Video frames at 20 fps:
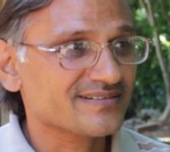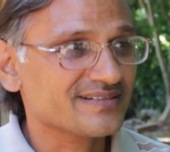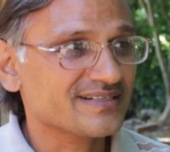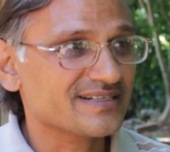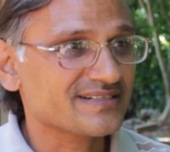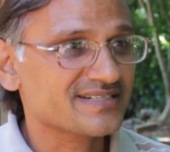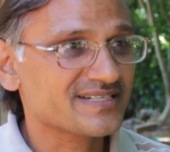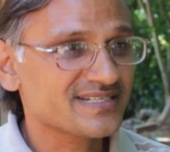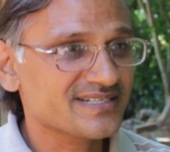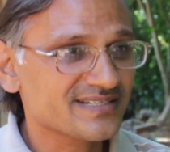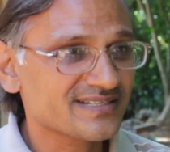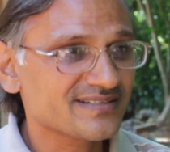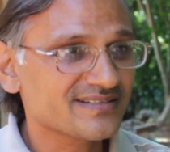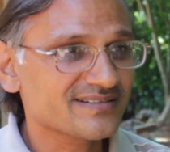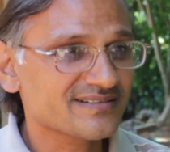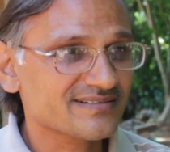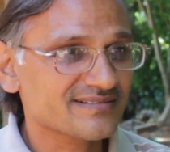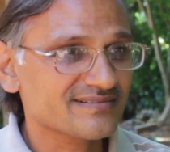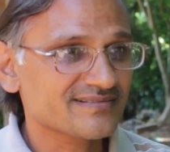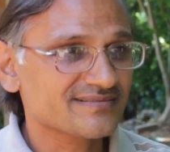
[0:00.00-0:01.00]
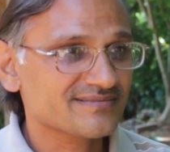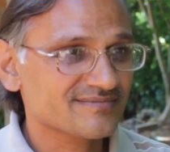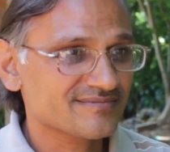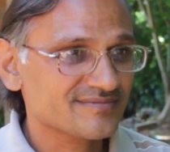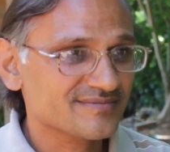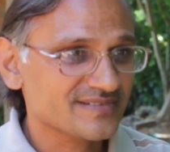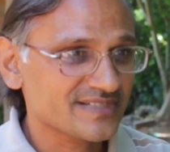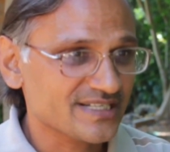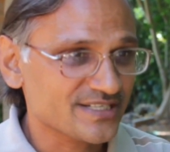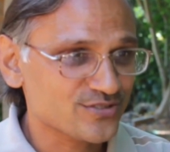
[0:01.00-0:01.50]
attending
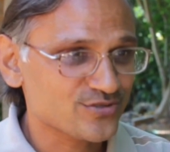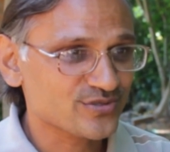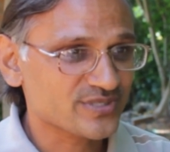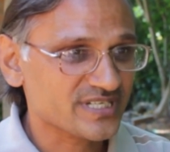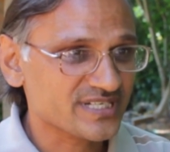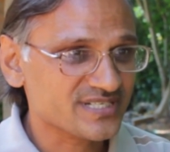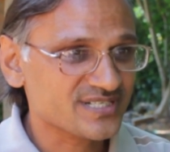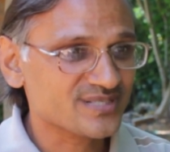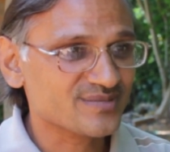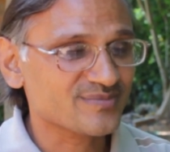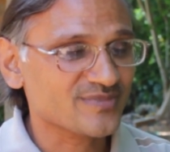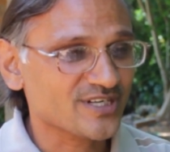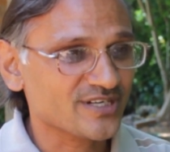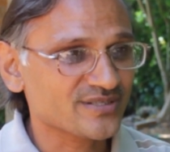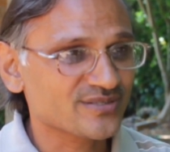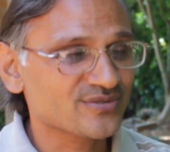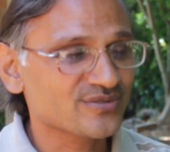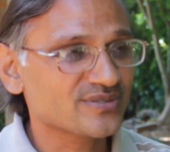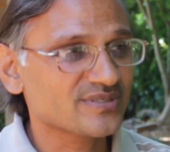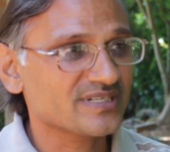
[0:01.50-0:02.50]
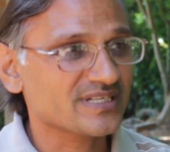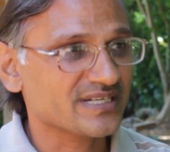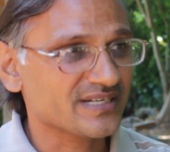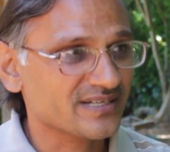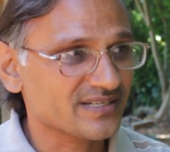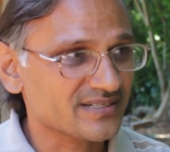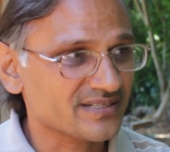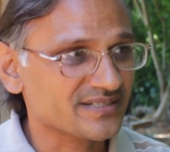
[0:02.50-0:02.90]
education module and